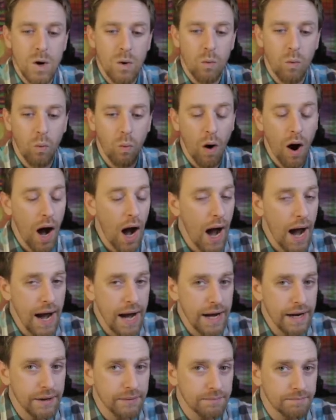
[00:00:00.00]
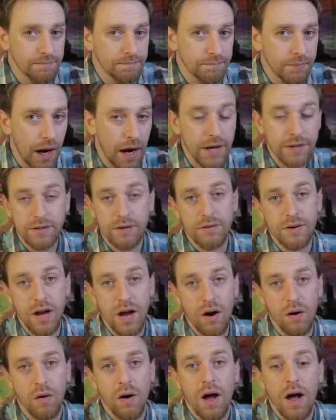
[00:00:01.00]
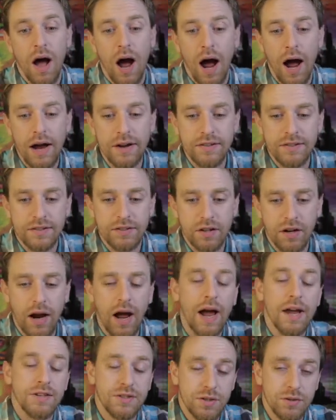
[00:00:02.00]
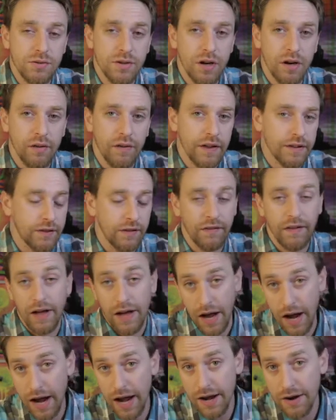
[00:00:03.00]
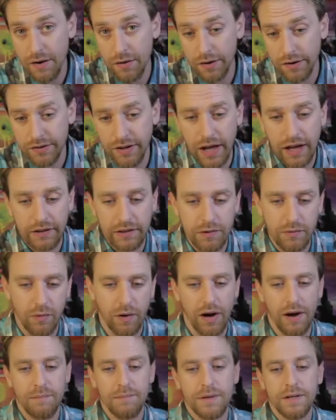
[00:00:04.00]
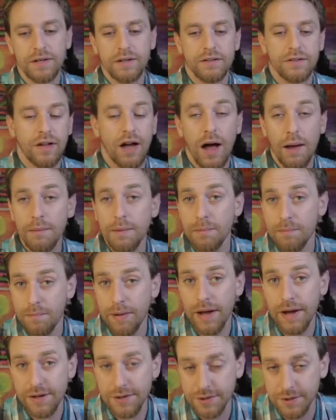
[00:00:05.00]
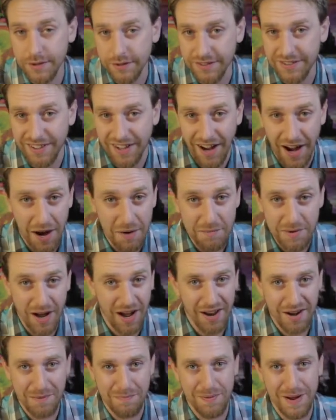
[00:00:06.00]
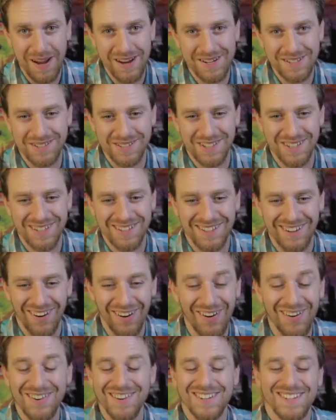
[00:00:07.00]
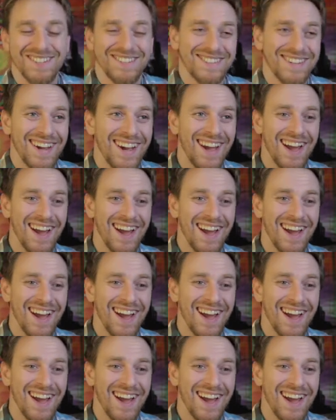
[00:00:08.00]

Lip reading: Why? I don't know. I do know, that's a lie. I know exactly why, because I'm impatient. I'm not a patient artist.